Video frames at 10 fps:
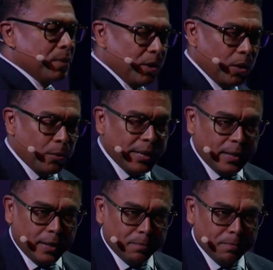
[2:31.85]
going
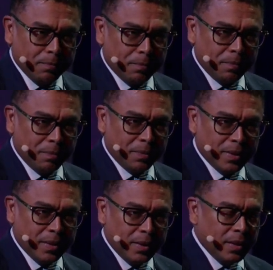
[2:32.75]
up.
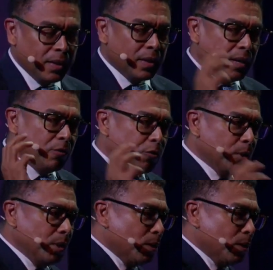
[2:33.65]
If you look